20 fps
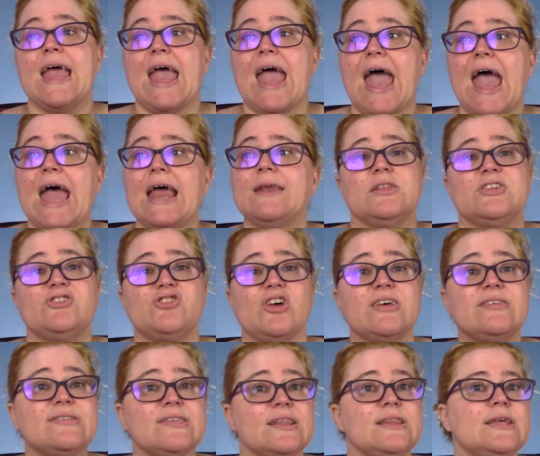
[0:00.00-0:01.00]
And
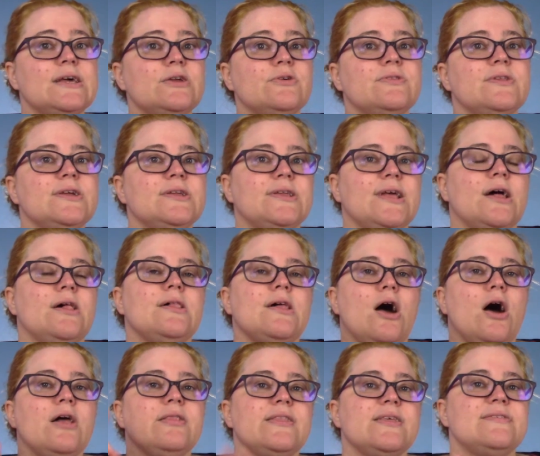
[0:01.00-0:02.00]
just a little detail
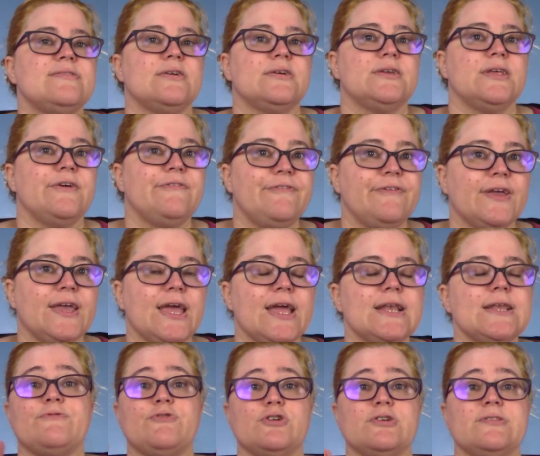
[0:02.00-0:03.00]
on the
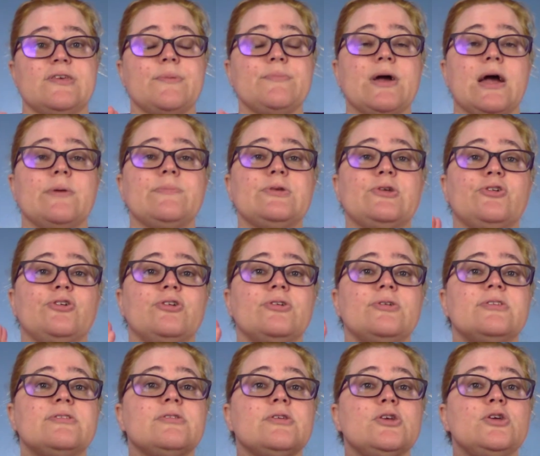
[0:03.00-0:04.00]
certificate. For some
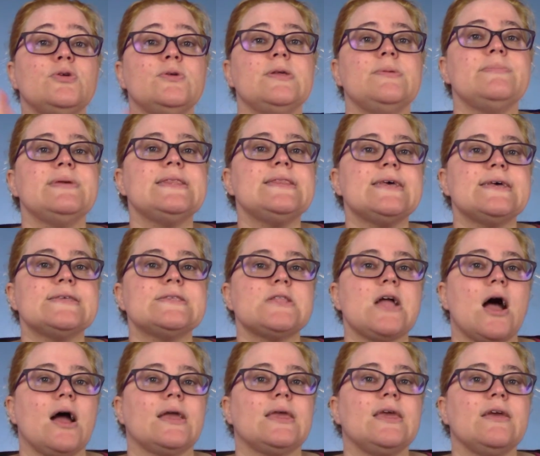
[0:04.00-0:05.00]
countries, Udemy does
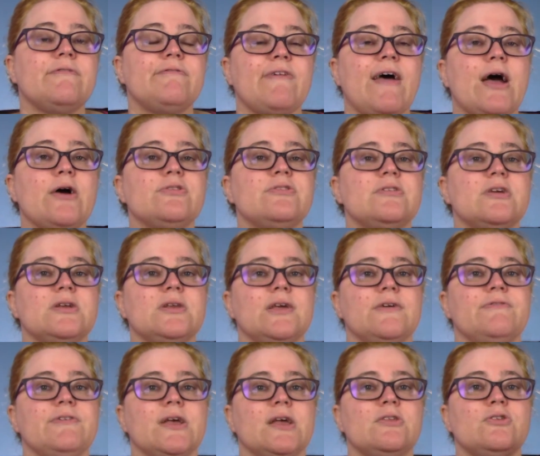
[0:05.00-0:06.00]
not give out
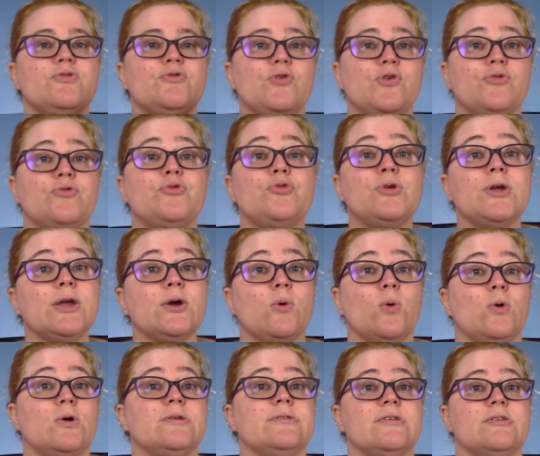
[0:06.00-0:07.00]
certificates for free
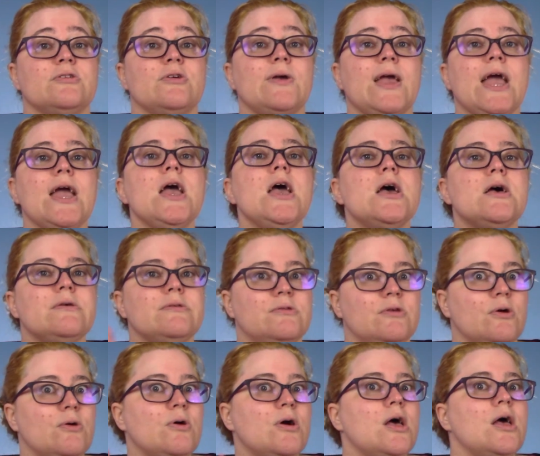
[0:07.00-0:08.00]
courses, okay?
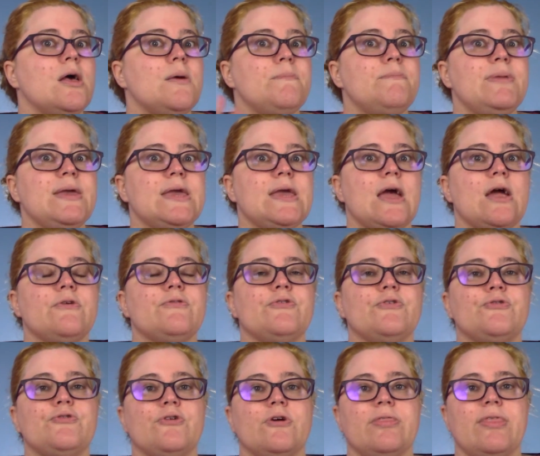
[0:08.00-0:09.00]
So be
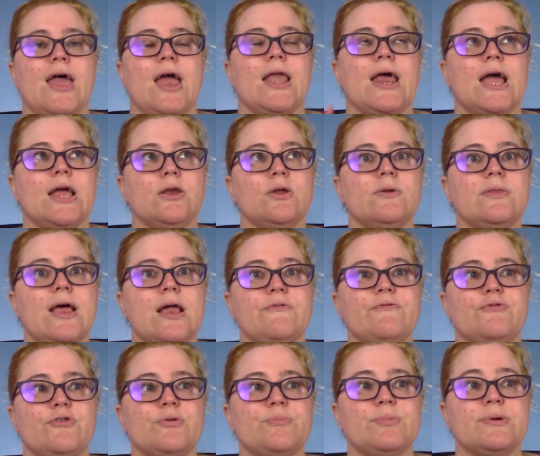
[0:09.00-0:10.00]
careful for that. I know
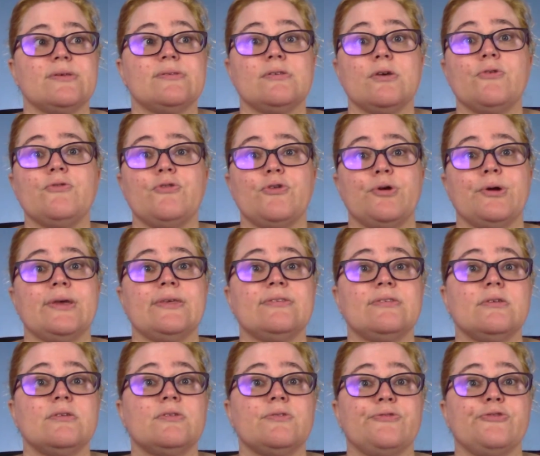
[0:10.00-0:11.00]
that for Brazil, for
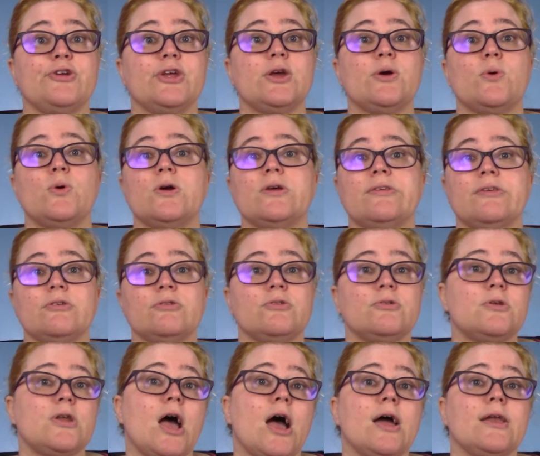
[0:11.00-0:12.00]
instance, free courses
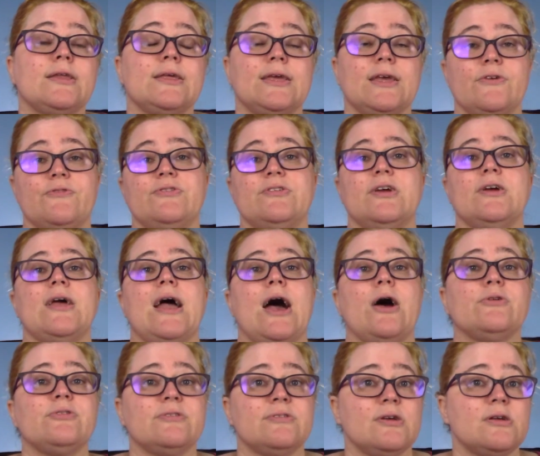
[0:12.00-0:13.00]
do not give
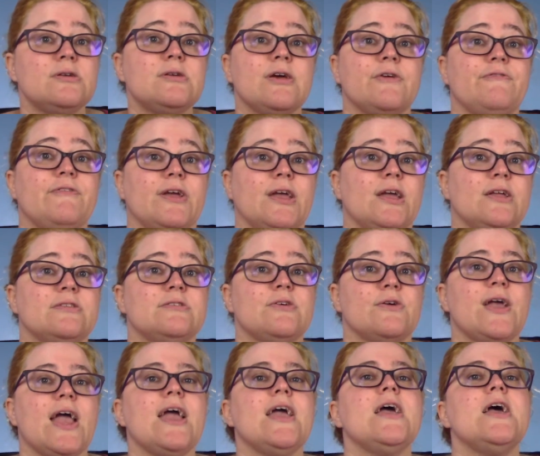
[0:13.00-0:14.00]
out certificates,
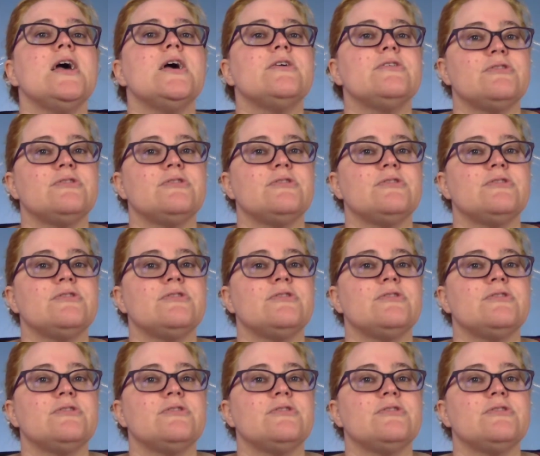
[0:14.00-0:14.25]
okay?